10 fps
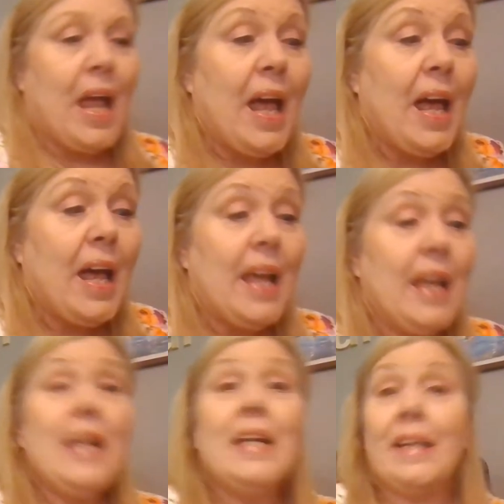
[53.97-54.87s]

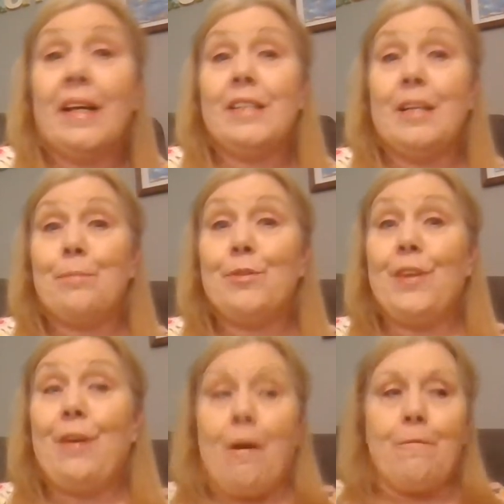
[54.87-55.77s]
I got
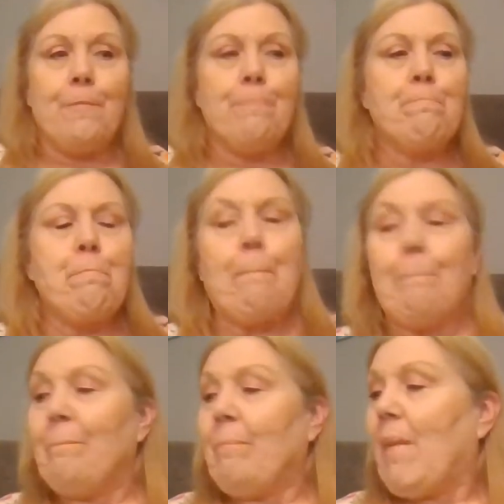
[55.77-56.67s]
10% off.
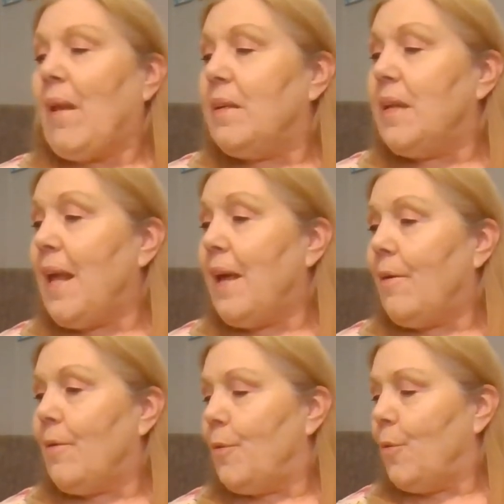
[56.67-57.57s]

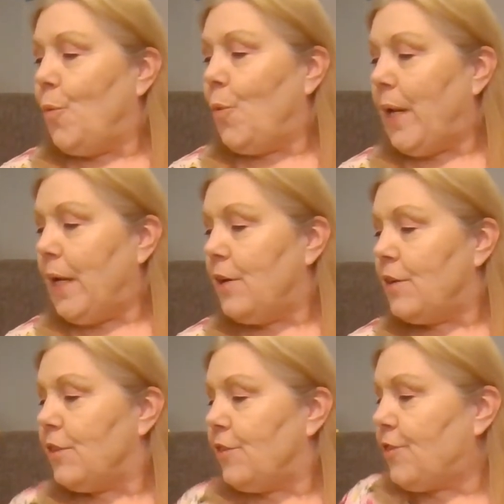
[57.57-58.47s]
Now, where
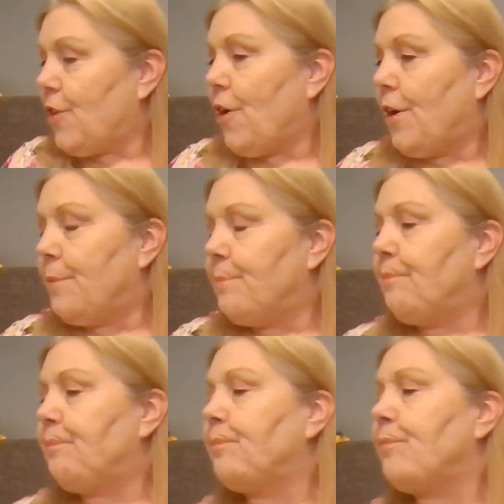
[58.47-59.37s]
to start?
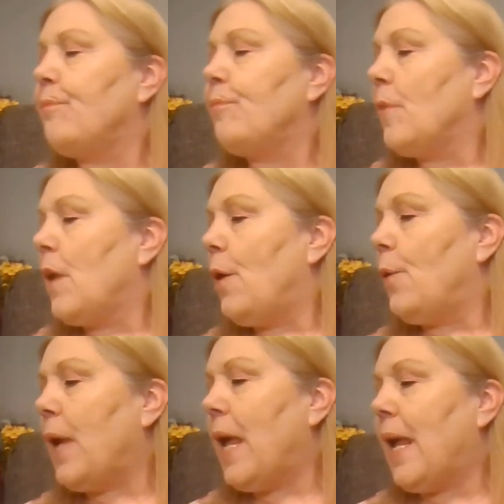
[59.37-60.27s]

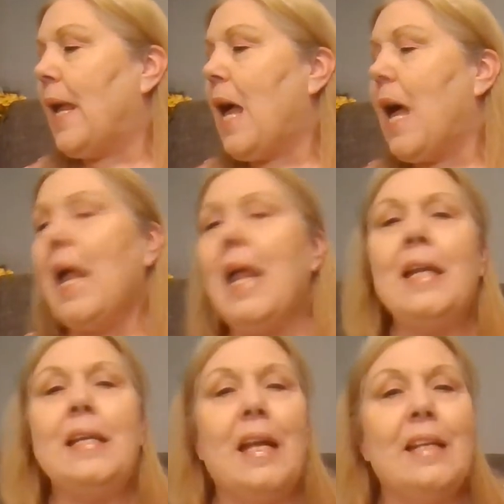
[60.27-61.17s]
Okay, I
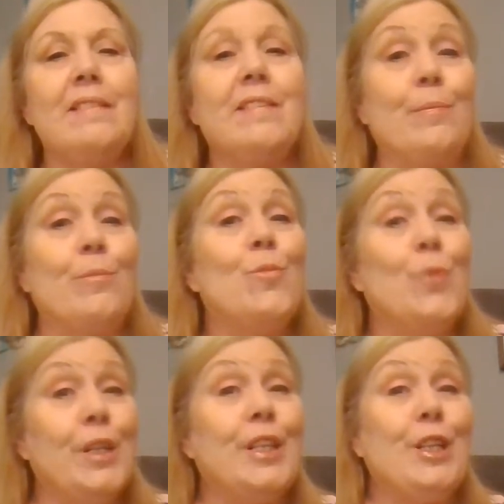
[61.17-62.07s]
had gotten some
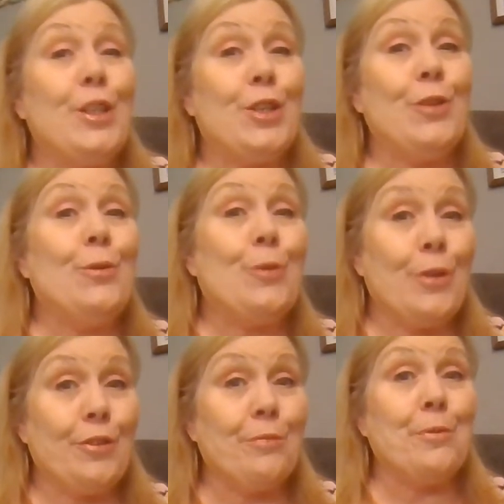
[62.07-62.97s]
really cute
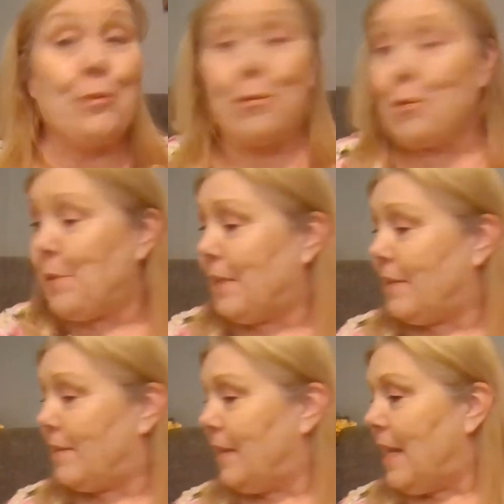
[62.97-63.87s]
Christmas
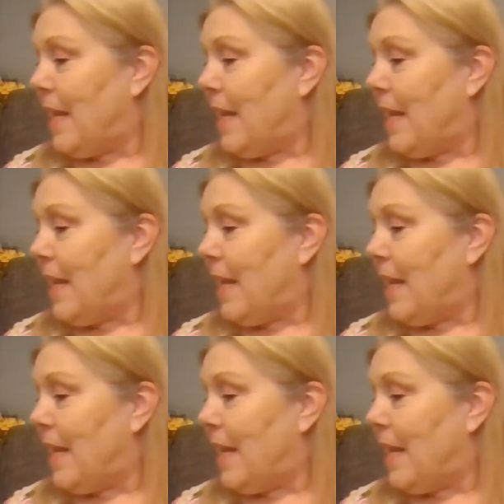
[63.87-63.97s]
ornaments.